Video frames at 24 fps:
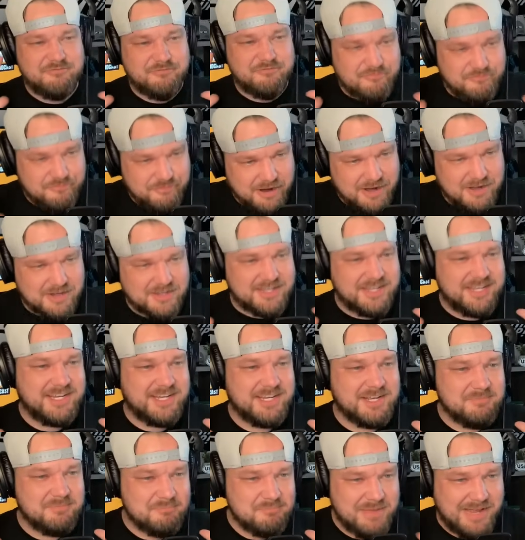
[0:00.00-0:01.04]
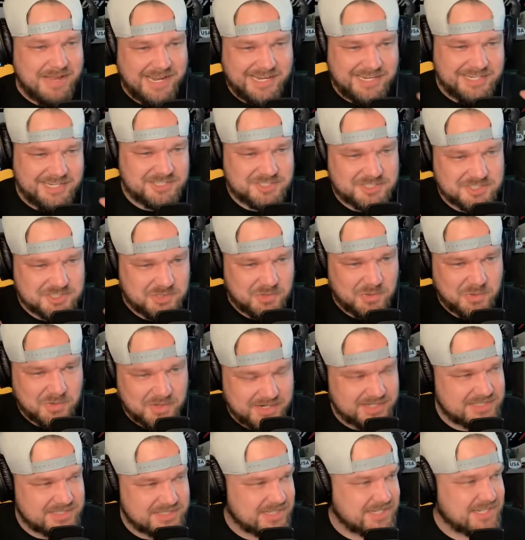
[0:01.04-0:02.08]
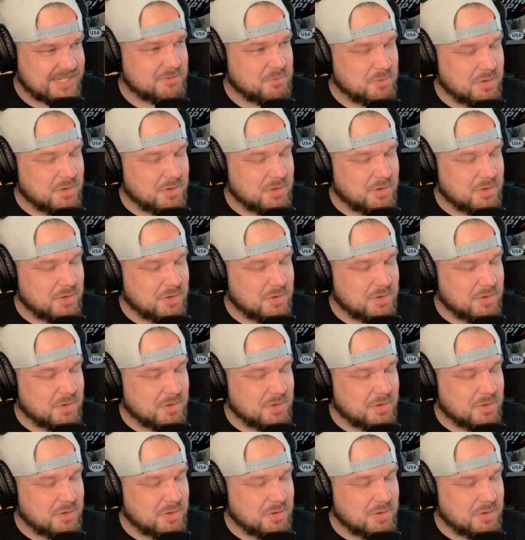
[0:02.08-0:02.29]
fucking main story today?